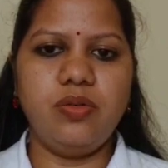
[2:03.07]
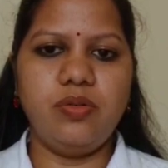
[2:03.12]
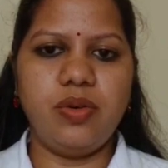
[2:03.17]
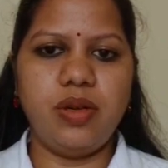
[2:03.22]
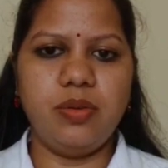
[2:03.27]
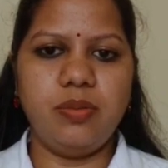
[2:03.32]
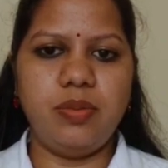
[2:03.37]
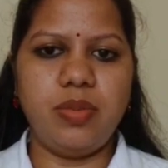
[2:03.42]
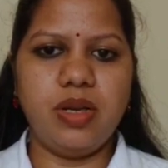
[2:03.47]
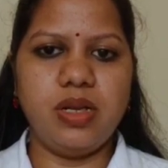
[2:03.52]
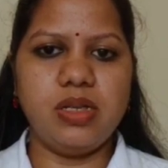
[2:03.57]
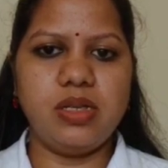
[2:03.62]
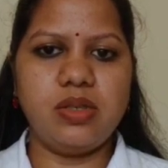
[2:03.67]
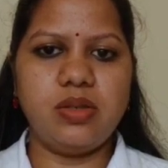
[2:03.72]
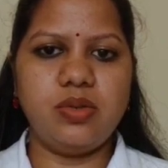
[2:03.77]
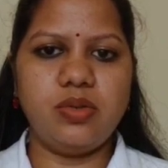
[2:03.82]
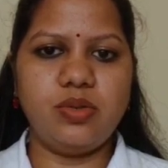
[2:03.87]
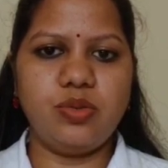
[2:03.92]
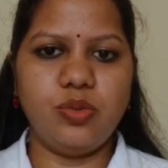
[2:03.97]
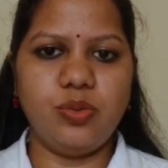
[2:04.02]
1
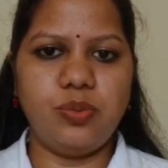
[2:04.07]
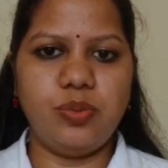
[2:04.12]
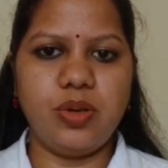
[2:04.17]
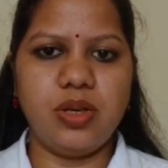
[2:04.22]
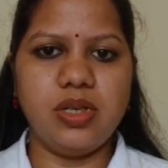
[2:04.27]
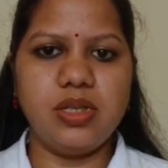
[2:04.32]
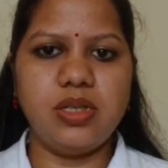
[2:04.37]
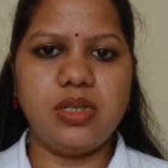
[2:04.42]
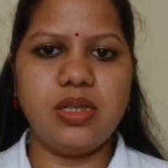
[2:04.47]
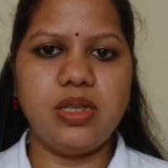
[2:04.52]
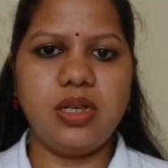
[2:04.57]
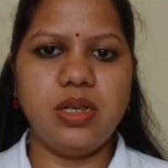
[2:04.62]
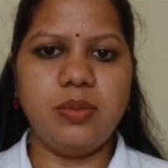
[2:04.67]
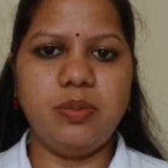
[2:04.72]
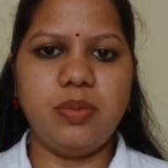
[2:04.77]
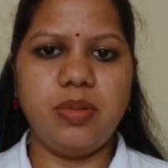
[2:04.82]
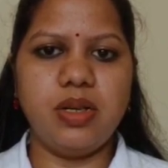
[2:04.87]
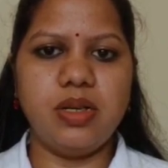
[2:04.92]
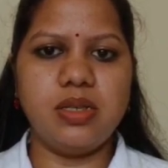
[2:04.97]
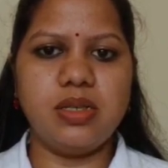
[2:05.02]
plus, 2 plus, 3
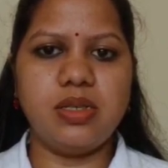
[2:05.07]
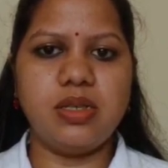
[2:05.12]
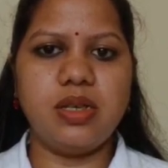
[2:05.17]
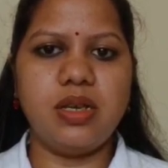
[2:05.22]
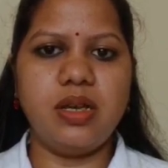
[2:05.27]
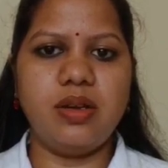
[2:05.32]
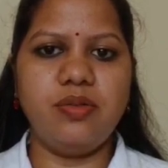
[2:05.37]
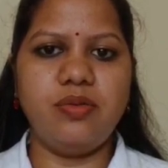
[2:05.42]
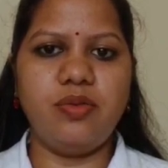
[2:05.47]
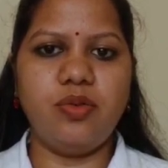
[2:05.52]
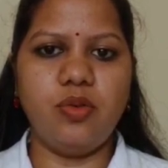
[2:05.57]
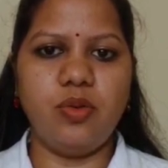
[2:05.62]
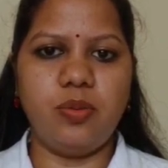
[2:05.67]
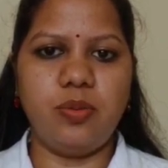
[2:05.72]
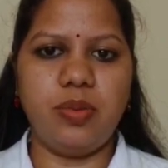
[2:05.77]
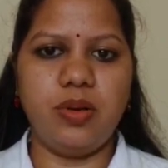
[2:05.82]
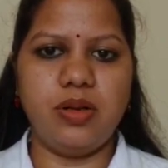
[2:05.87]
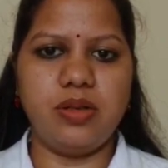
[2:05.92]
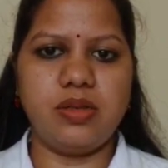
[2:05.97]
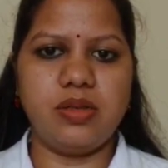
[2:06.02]
plus, and 4
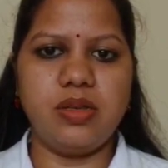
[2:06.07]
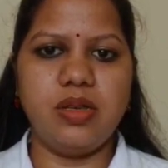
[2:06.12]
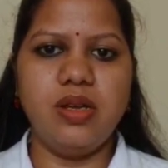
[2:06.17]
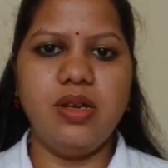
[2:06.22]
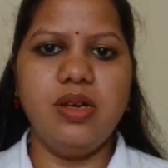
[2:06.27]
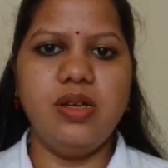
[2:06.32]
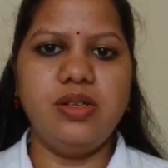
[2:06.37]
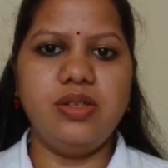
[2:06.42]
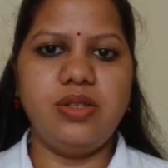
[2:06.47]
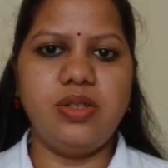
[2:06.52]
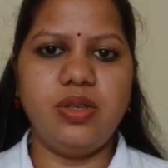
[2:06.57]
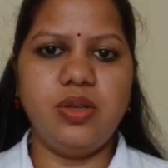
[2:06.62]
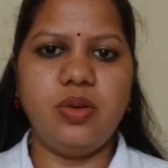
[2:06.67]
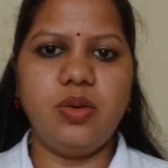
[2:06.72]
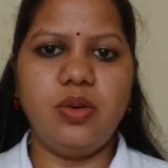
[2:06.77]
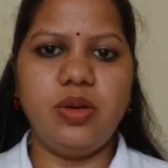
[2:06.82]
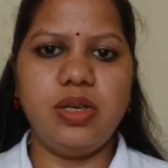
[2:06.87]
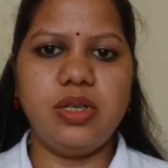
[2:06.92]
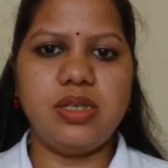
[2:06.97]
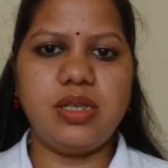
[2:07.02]
plus. 0
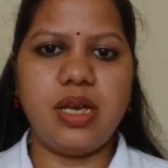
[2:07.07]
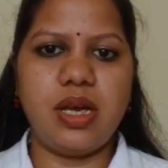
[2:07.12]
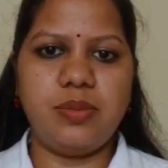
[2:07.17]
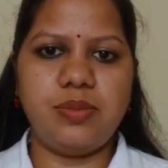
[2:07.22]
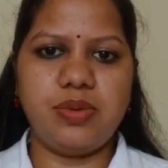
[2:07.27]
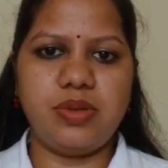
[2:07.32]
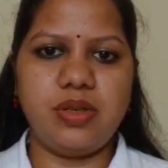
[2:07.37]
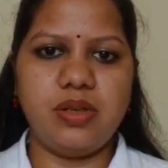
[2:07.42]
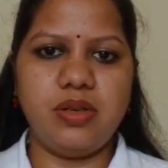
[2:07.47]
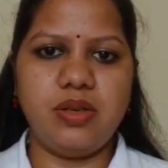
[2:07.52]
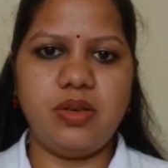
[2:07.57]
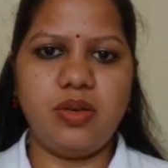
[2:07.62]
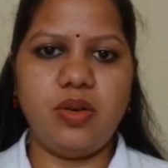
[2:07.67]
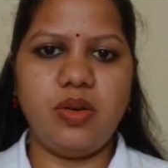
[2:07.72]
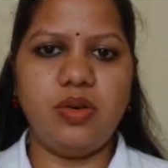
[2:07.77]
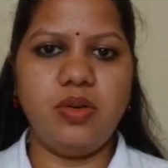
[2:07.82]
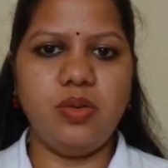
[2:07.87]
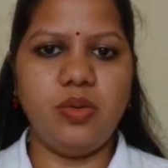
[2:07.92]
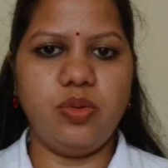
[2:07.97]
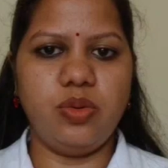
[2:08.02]
is absent or
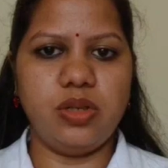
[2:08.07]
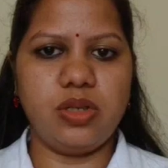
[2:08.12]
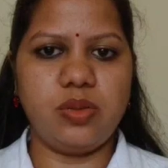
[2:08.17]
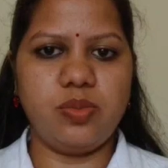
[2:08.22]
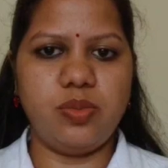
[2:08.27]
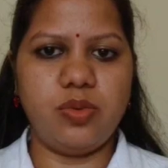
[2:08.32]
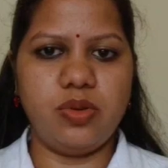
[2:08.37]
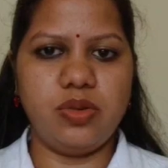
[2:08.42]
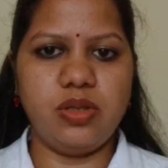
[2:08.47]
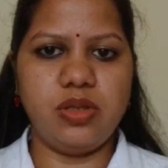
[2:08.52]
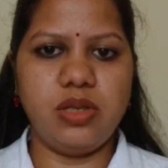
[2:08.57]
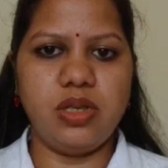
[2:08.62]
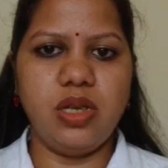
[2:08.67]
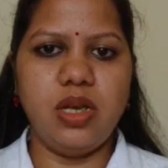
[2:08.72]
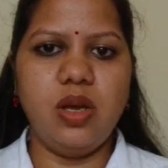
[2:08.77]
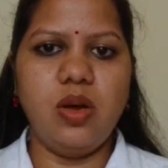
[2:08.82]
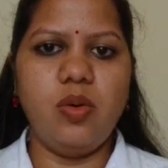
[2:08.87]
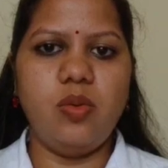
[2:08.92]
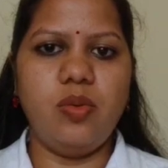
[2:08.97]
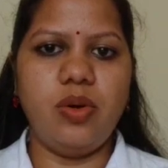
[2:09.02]
no response.
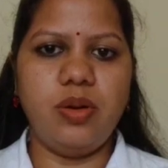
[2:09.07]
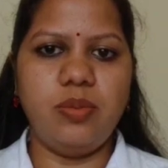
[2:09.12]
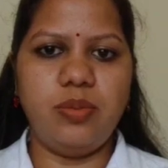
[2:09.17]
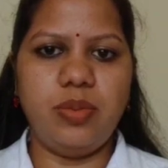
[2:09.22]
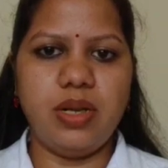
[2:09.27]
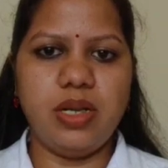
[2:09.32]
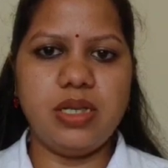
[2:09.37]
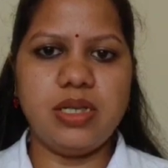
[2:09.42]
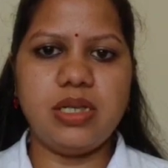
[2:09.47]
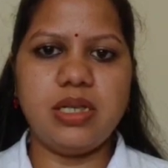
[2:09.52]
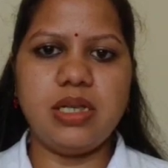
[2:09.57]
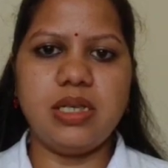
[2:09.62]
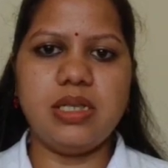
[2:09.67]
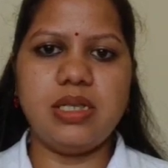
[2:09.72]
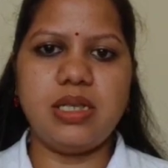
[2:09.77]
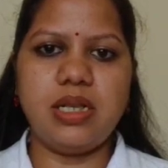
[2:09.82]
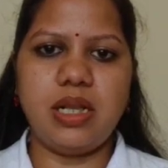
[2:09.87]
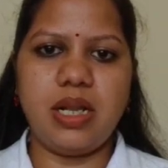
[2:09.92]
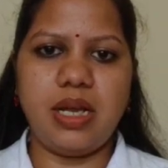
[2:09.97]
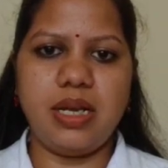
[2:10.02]
1 plus is
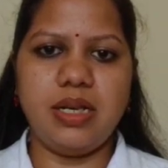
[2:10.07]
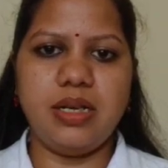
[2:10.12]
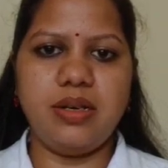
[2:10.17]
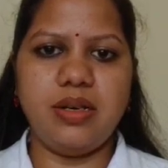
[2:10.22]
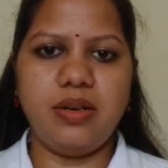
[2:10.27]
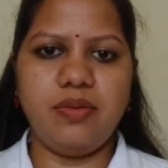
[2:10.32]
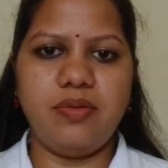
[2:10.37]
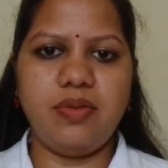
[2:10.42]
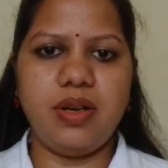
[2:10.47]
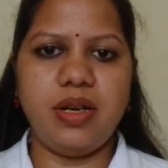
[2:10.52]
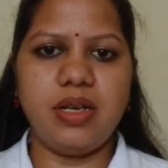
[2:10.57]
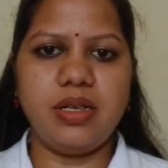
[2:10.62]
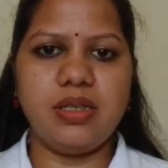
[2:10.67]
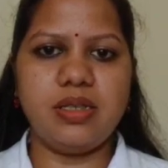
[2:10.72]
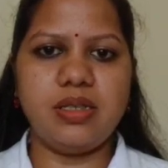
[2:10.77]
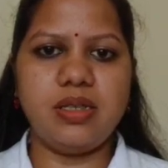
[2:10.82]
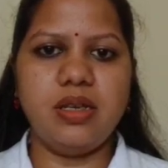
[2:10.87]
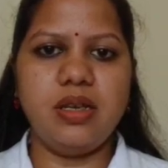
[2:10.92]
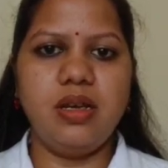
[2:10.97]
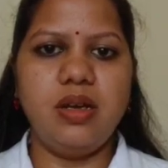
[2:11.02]
slight
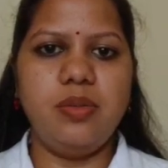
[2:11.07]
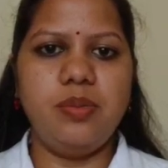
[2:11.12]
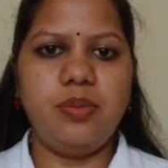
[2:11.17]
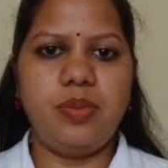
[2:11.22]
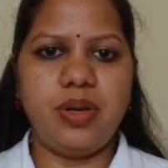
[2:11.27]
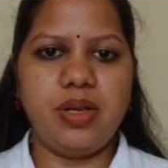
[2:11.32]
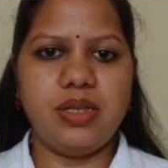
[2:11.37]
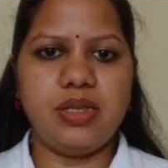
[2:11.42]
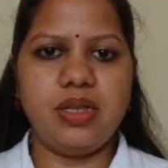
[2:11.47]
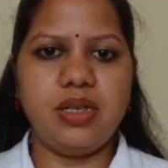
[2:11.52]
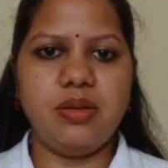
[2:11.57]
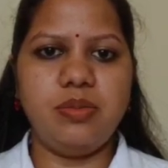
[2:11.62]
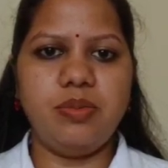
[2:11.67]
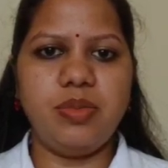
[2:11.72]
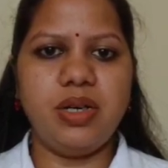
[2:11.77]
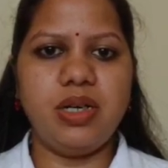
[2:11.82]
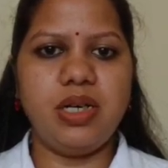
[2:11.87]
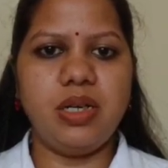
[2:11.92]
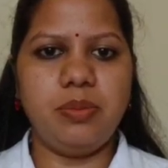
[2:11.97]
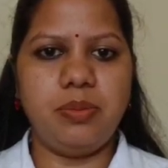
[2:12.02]
reflex, present
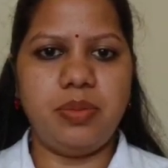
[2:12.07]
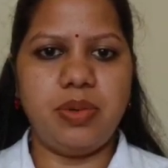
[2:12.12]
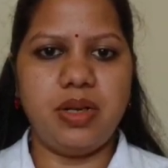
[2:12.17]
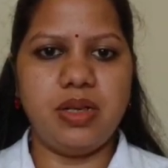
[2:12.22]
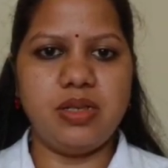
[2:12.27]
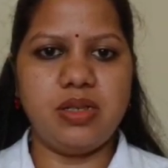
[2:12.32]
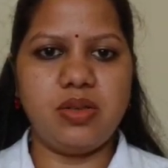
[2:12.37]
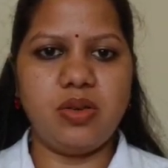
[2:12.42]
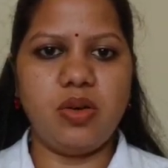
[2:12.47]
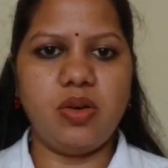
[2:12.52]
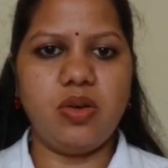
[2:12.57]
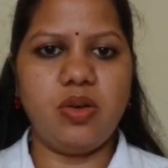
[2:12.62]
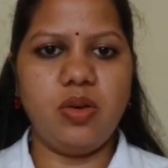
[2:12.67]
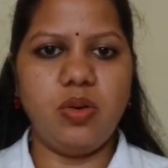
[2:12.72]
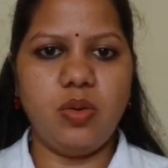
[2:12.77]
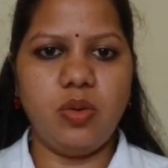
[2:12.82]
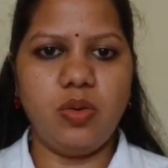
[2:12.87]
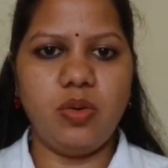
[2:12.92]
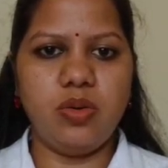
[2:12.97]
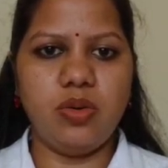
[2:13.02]
but depressed or
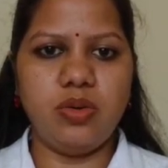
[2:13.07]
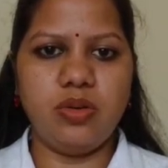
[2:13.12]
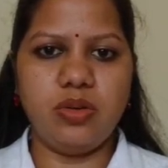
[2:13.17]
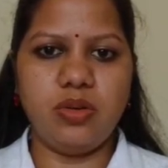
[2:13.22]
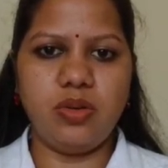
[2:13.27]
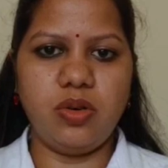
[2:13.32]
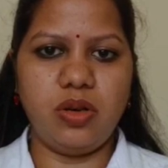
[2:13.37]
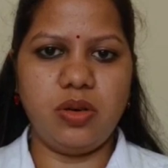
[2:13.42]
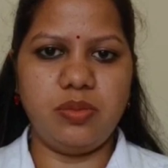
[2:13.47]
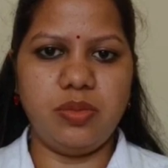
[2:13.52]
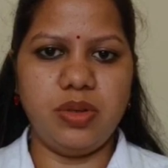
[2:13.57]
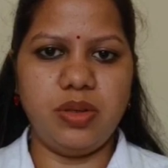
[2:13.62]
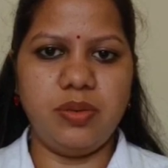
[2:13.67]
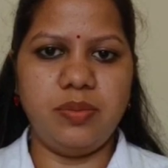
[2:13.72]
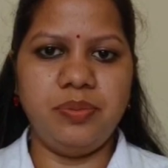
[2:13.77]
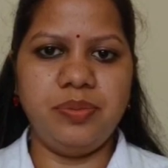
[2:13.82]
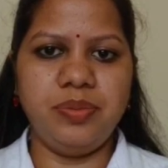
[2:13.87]
low normal.